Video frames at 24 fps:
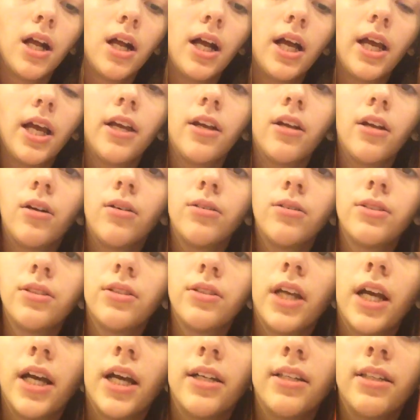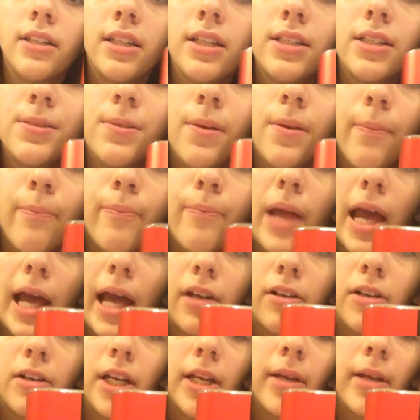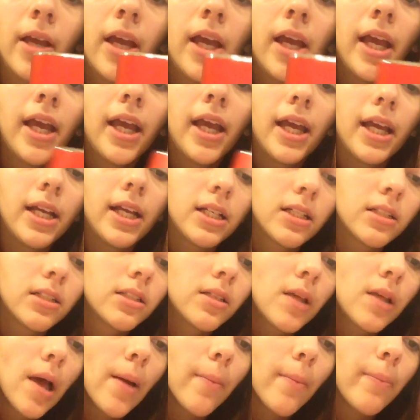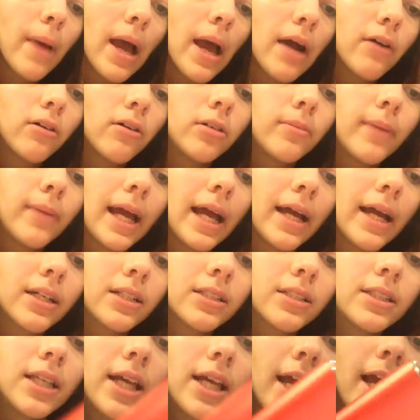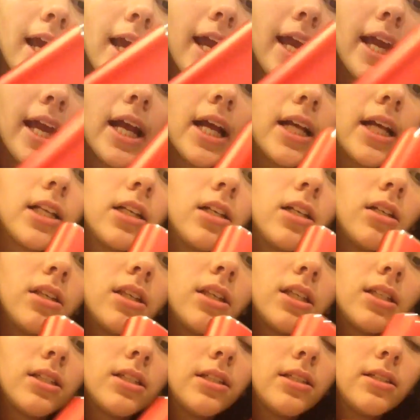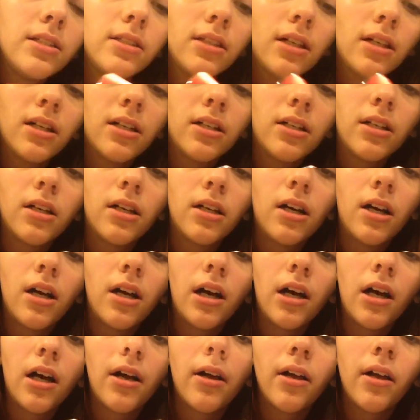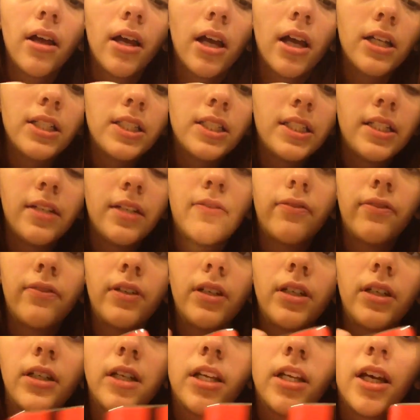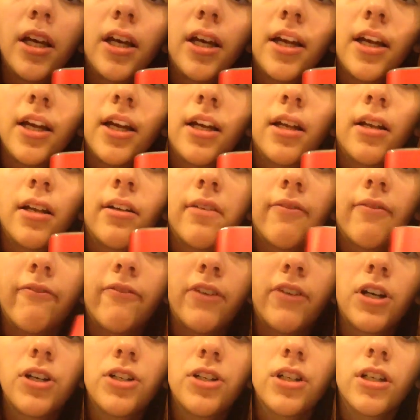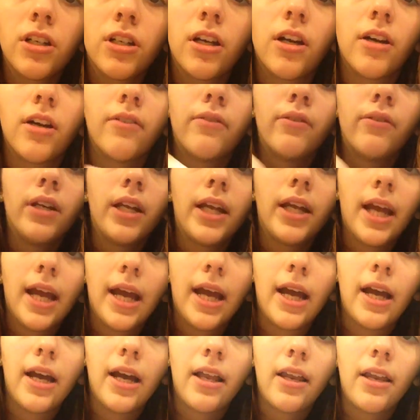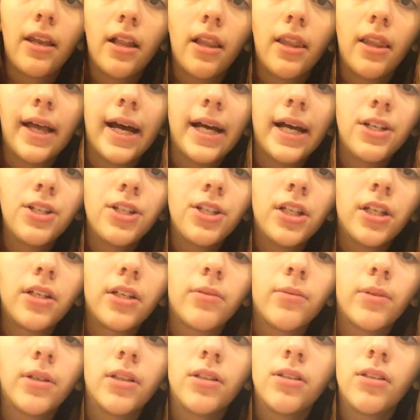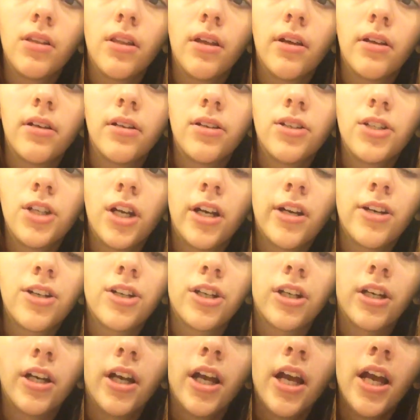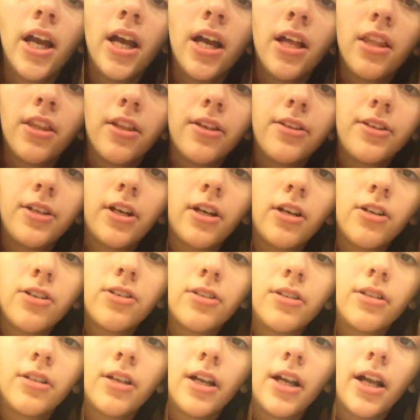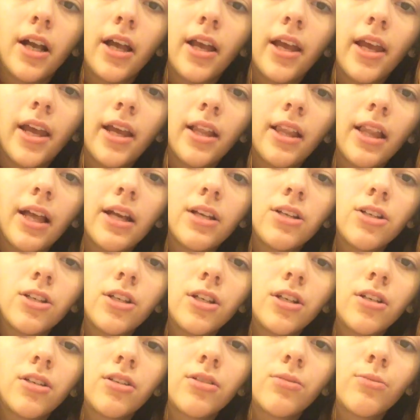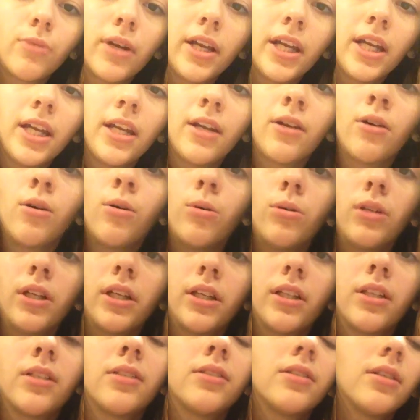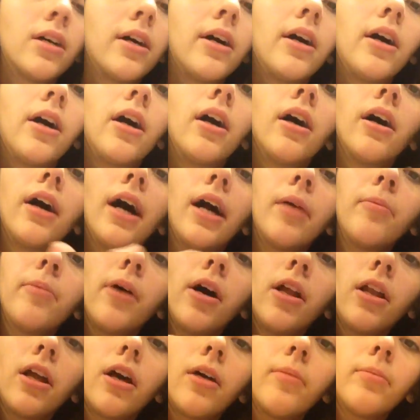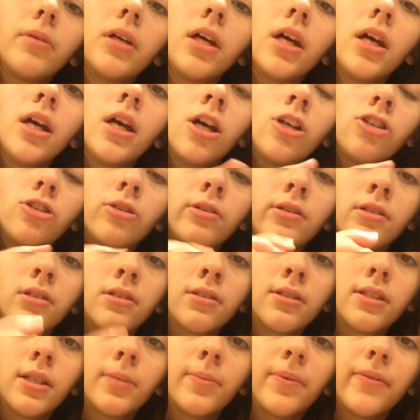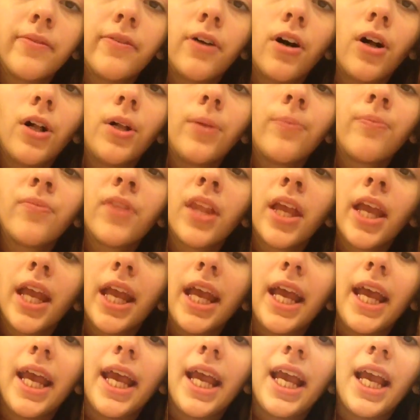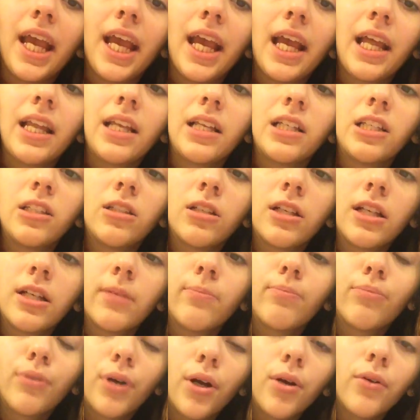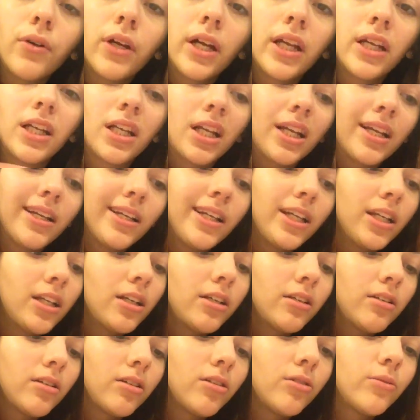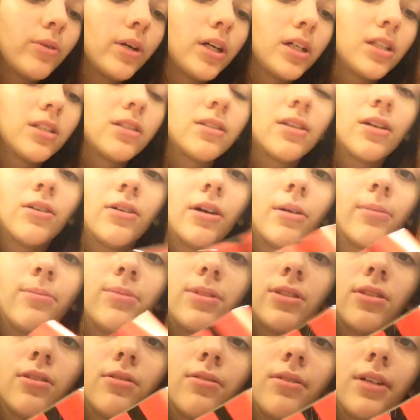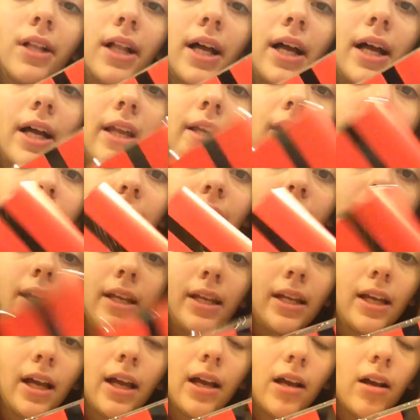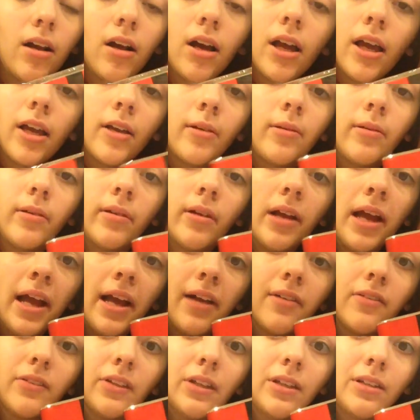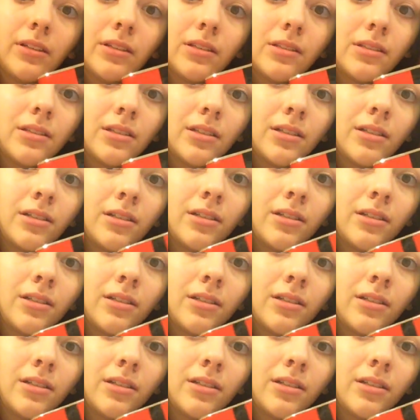I also got this battery. It's Power Max, and this is a different version of what I had last year with a charger. The charger I had last year is right here holding this iPod up so it doesn't slip and fall, and it's broken and I needed a new one, so I'm so glad I have this.